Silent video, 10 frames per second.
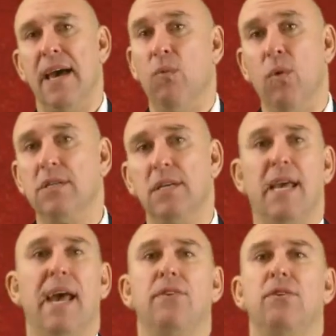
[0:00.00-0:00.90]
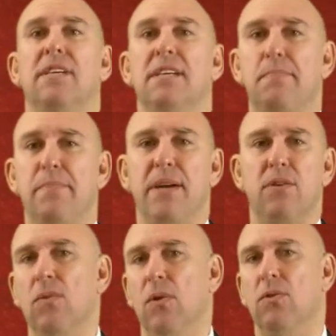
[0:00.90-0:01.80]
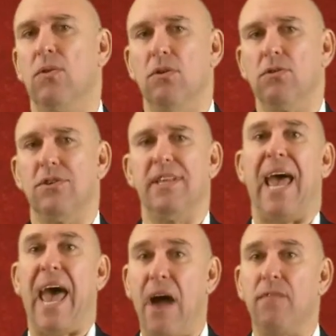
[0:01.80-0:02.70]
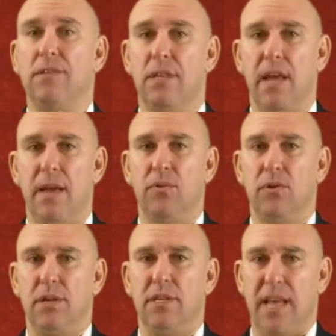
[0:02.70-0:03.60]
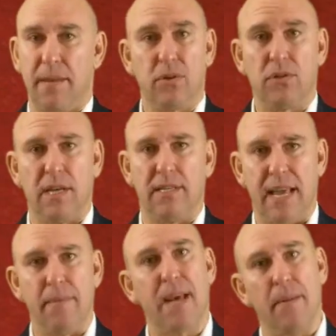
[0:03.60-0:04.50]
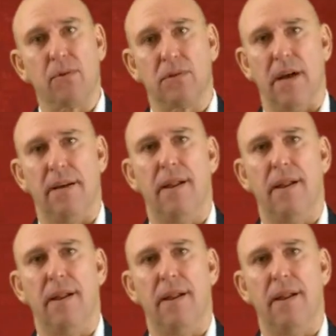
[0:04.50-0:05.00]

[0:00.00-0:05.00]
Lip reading: And once again, using a bigger roller coaster that averaged the 10%, same 10%,